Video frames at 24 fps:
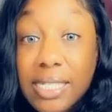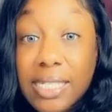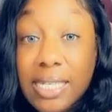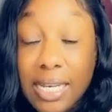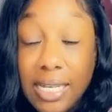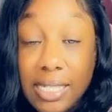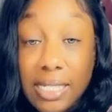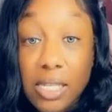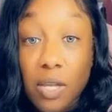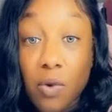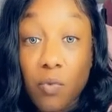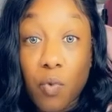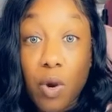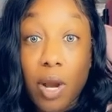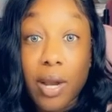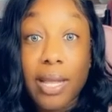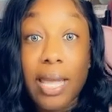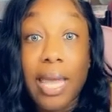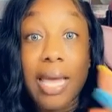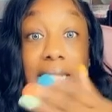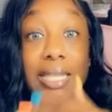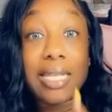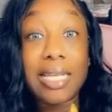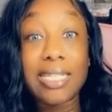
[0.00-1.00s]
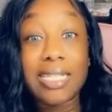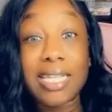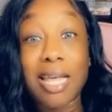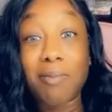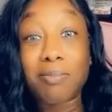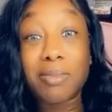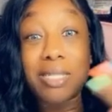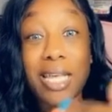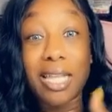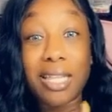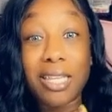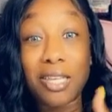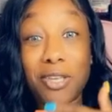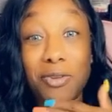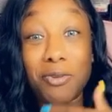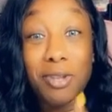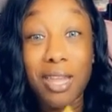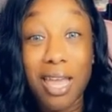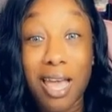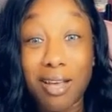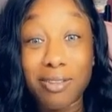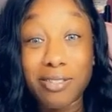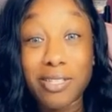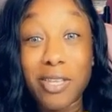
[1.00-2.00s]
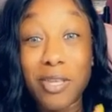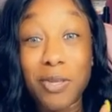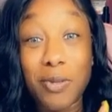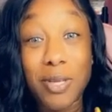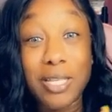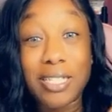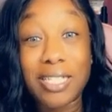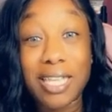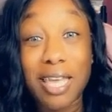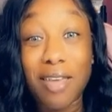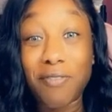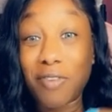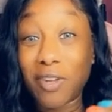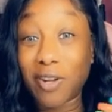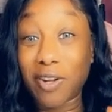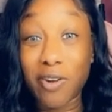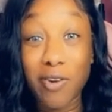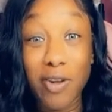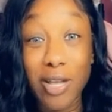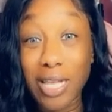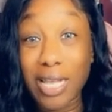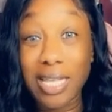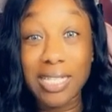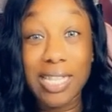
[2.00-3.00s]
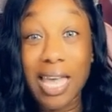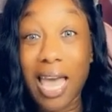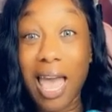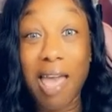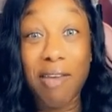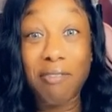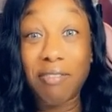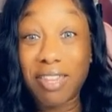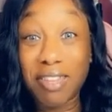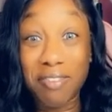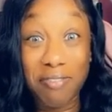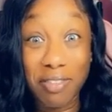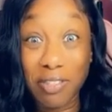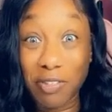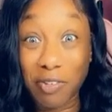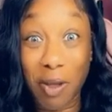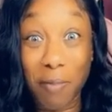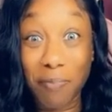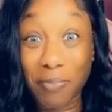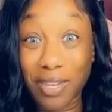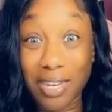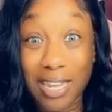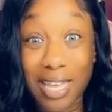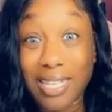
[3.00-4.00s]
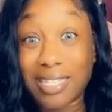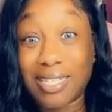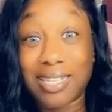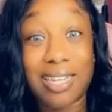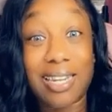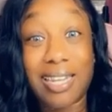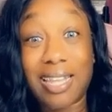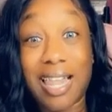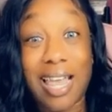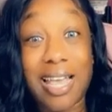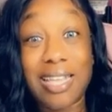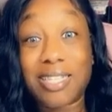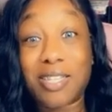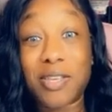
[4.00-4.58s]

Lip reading: doesn't work, at least I'm telling you now so you can save your coin, because I haven't even dropped the dates of the class.